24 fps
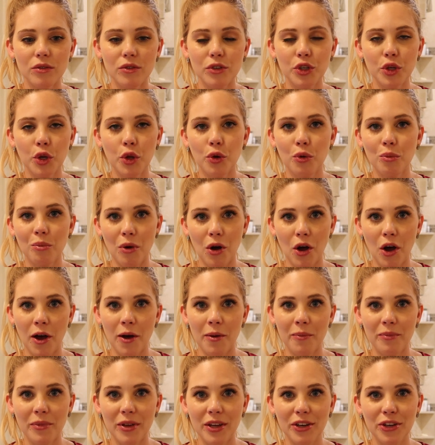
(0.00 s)
new
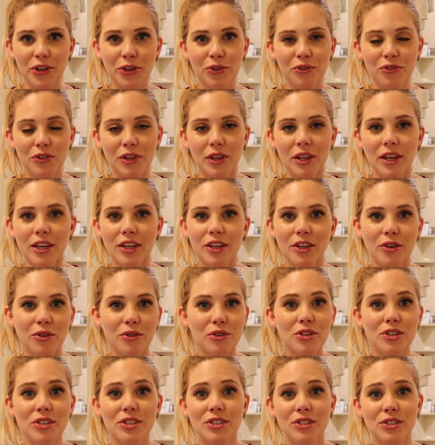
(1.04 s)
mom and you feel like
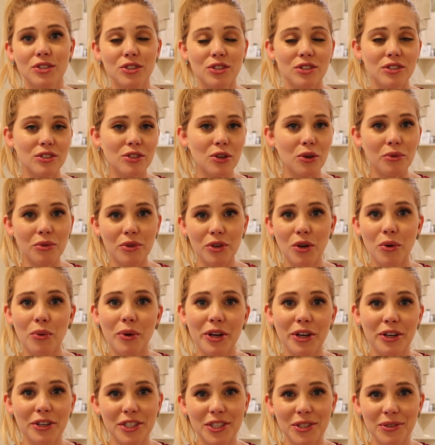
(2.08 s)
you just don't know
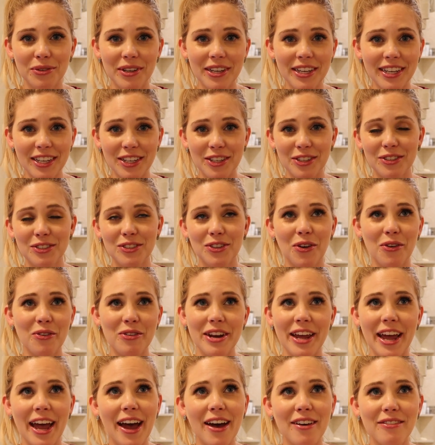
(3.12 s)
what you're doing and you
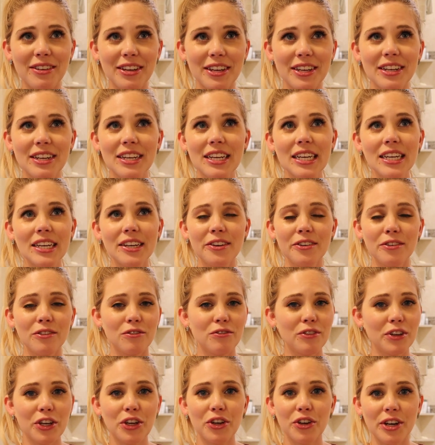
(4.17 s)
don't have it
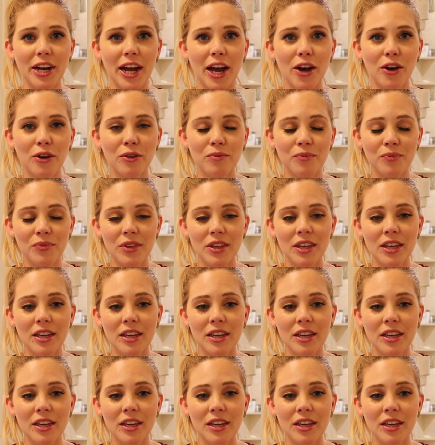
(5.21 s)
figured out,